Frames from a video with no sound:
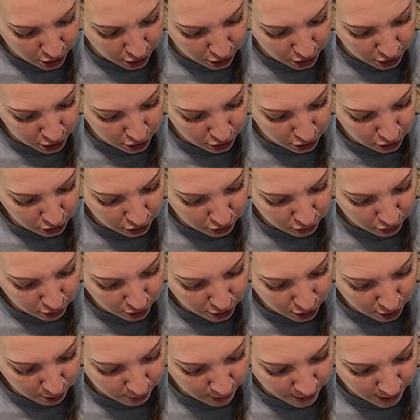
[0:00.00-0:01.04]
These cute
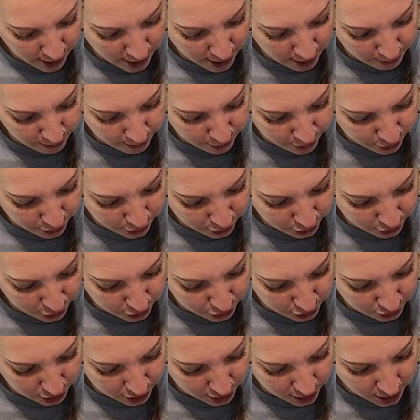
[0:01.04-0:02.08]
little
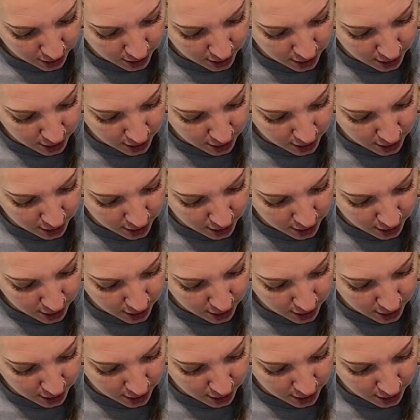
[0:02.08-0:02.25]
poppers.